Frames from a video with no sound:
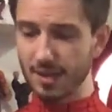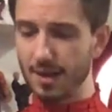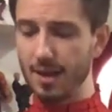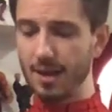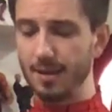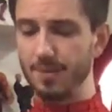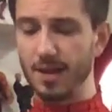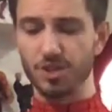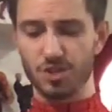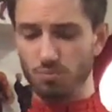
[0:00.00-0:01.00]
I
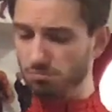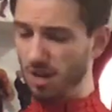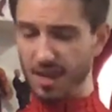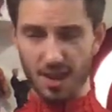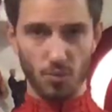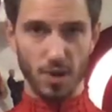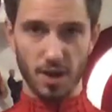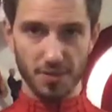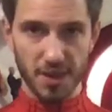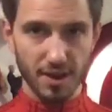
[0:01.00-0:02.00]
just, again, went
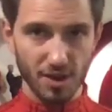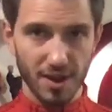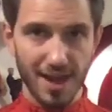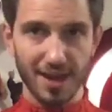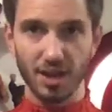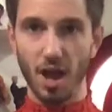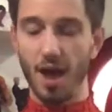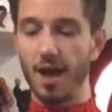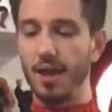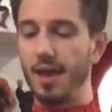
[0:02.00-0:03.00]
on the internet and
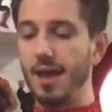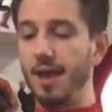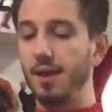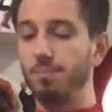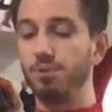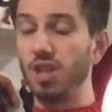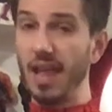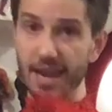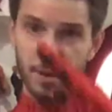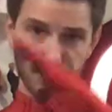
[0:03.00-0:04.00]
got a
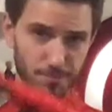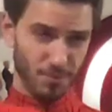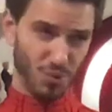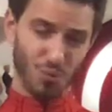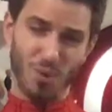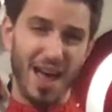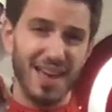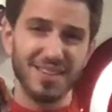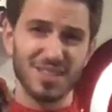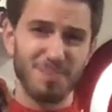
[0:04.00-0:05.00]
plain
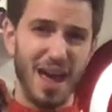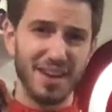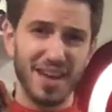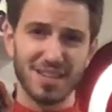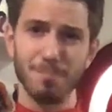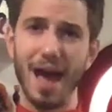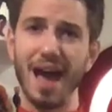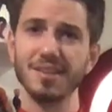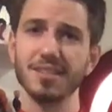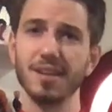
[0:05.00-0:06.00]
red spandex
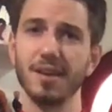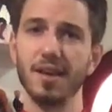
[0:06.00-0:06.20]
mask.